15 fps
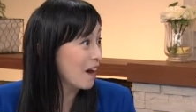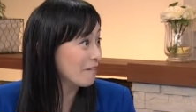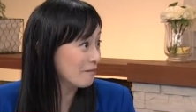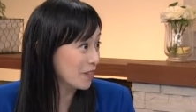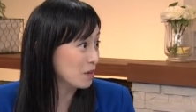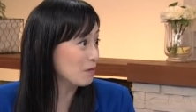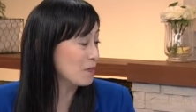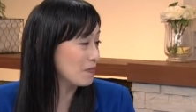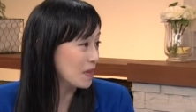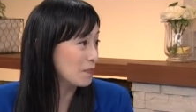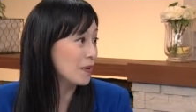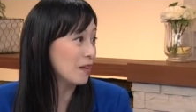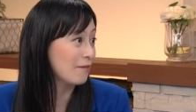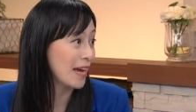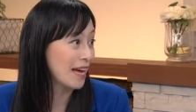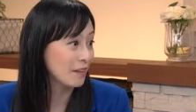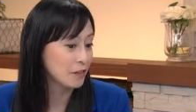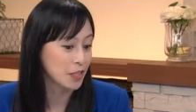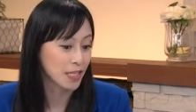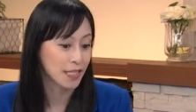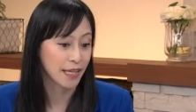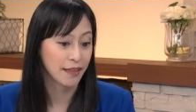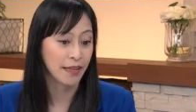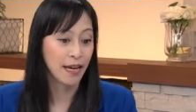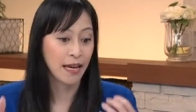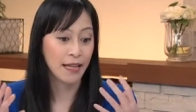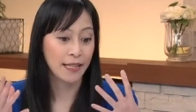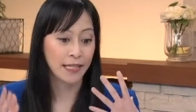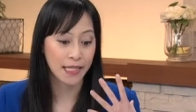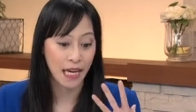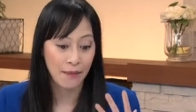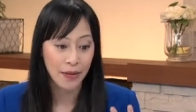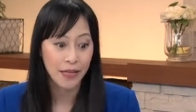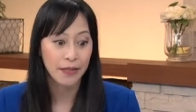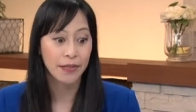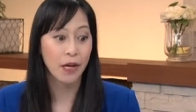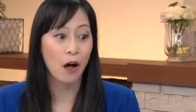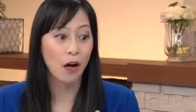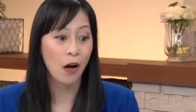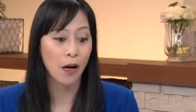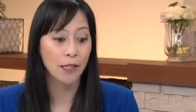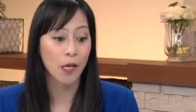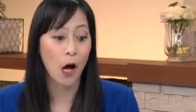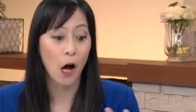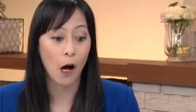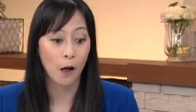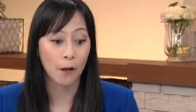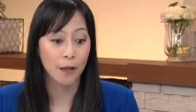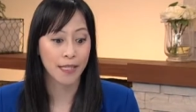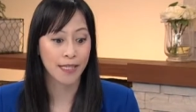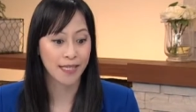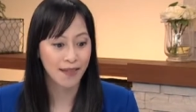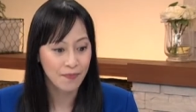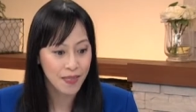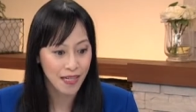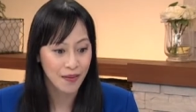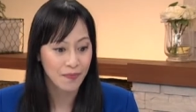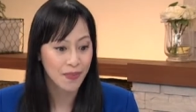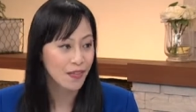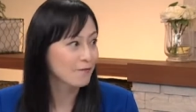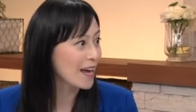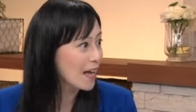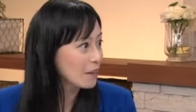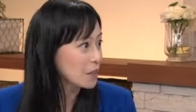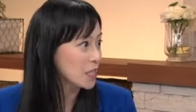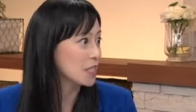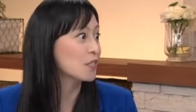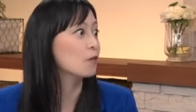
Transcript: often when people have allergies. And these chemicals cause all the symptoms of allergies.